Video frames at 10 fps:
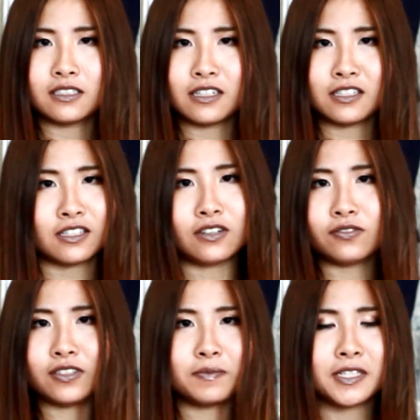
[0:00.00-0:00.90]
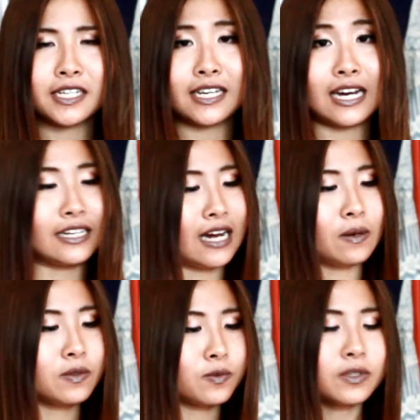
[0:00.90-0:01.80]
it's so flimsy and
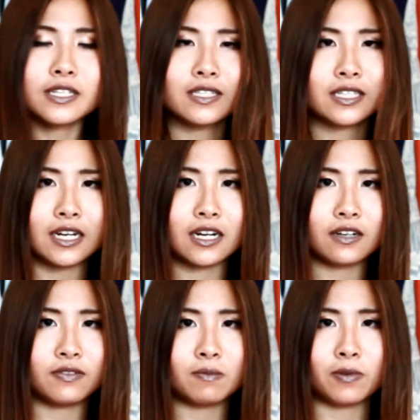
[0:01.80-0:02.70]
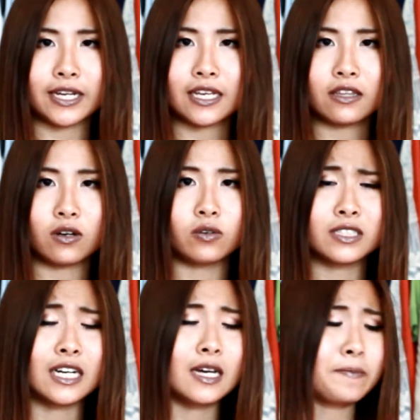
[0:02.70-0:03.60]
I was really scared of it breaking the whole
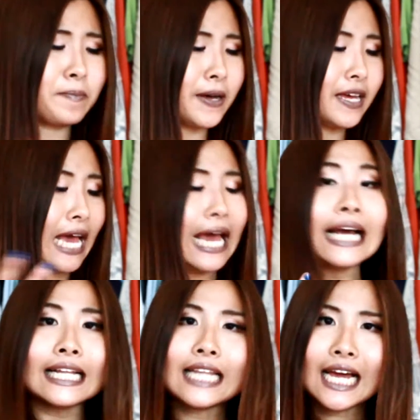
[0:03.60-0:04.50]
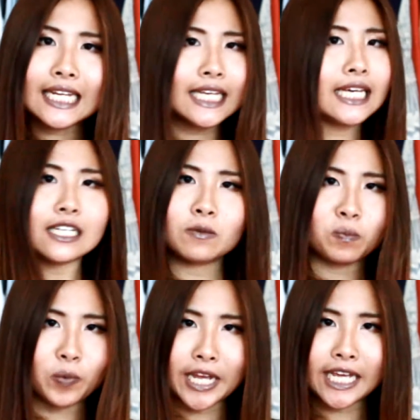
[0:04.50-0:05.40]
time but gladly it
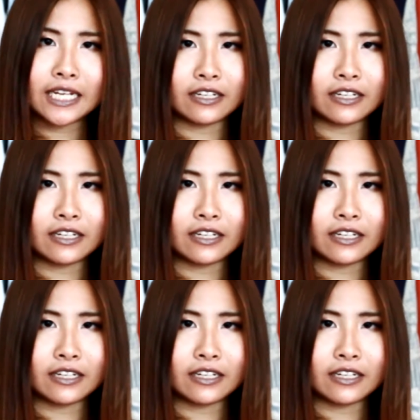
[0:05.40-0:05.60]
didn't break,